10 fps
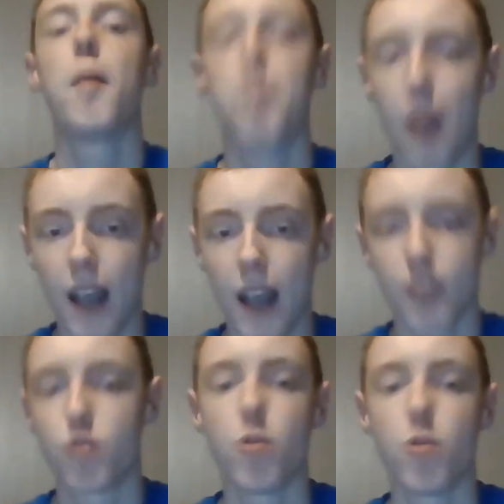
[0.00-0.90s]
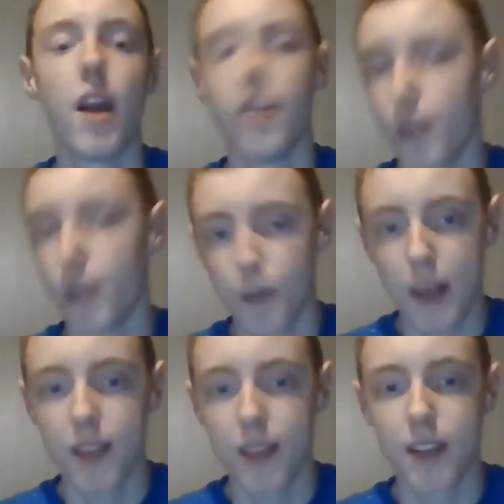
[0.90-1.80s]
buy it through any other
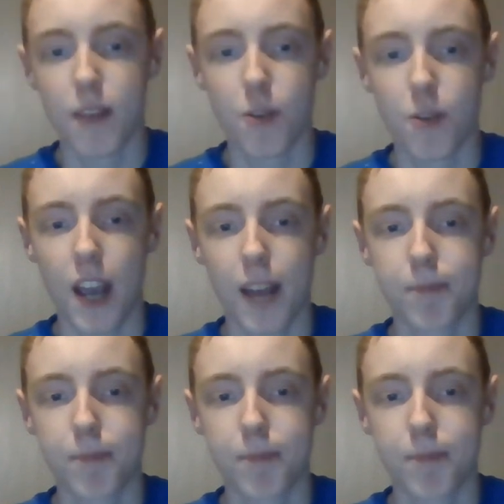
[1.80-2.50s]
means that you can.